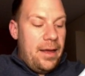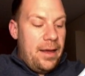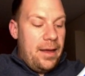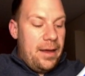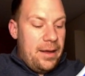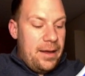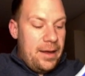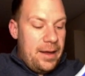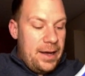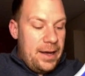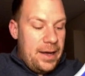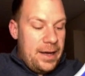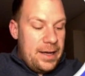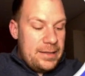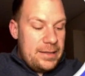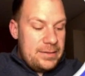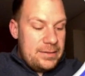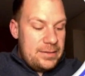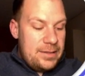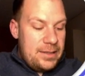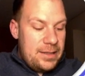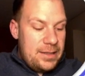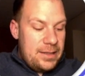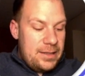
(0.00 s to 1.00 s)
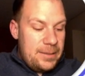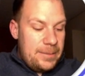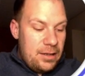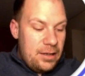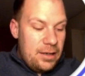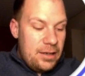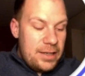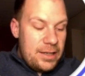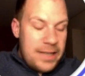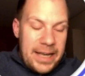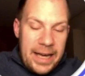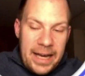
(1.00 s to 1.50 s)
And
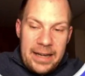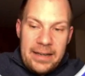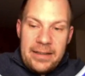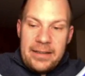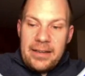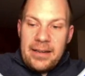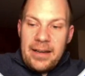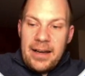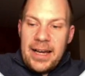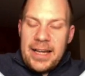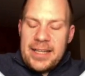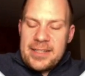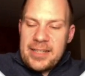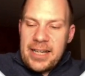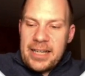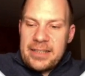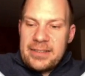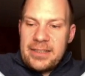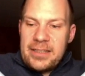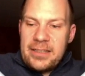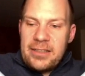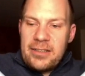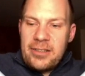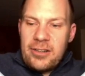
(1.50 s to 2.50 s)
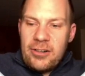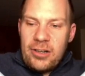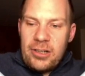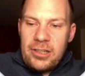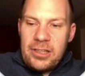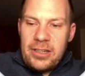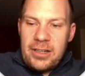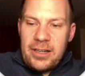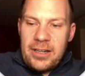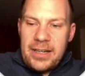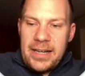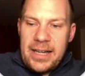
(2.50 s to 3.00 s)
again, as I did an
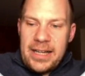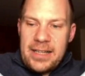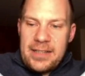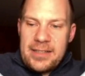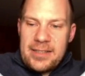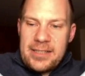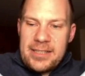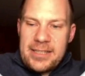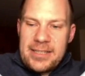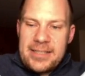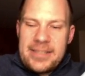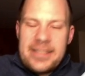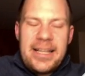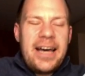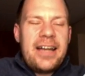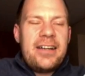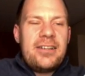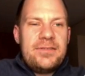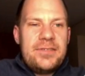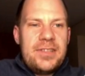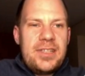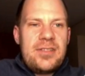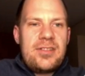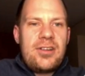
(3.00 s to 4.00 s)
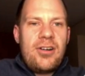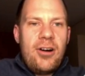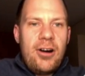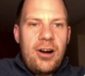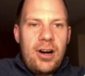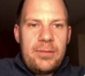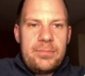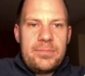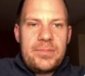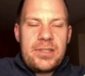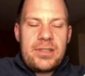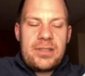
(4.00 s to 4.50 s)
earlier analysis, none of this
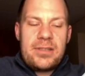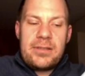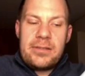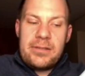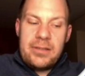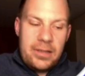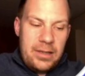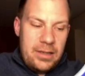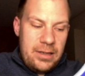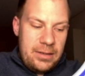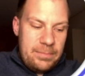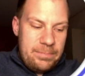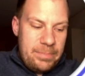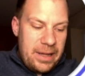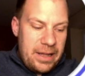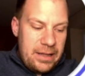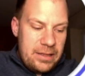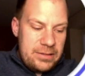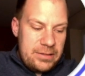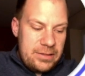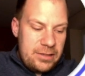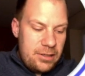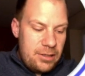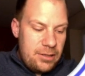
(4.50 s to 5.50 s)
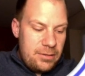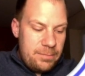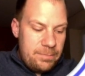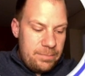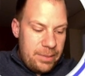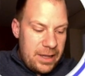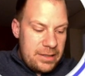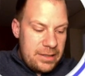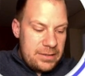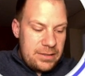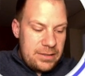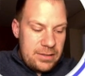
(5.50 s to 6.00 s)
harms Palantir.
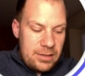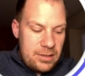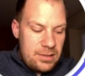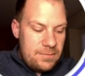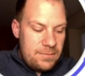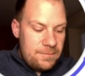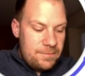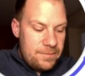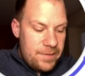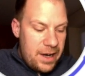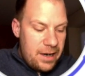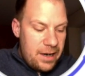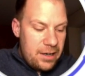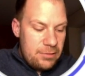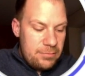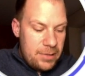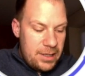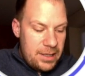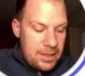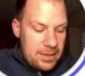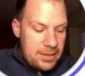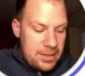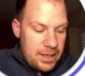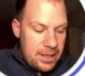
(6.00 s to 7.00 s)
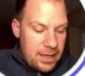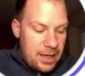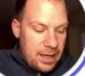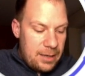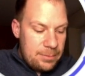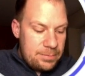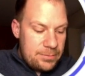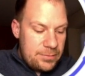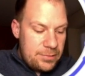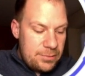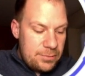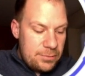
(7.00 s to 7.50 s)
Palantir is very well set
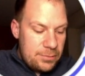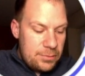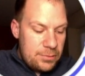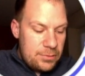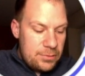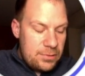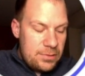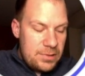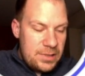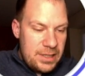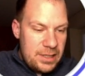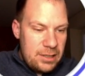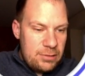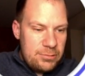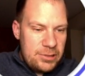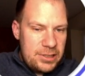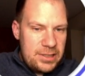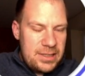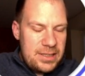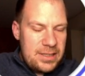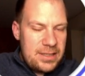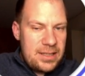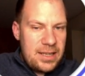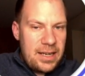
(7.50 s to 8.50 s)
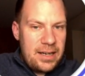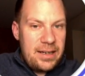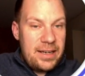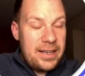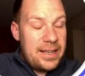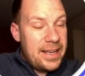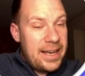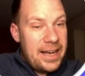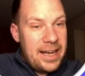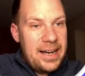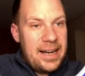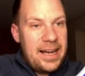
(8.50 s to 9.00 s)
up to deal with this. And
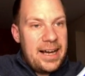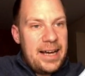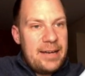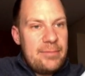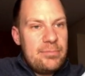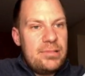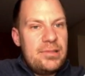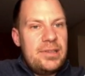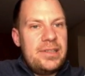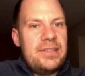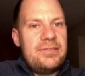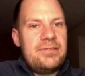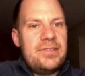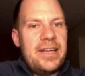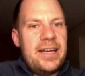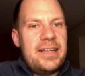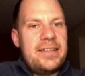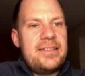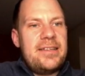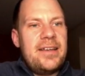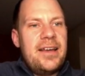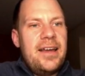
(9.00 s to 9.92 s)
again, I believe that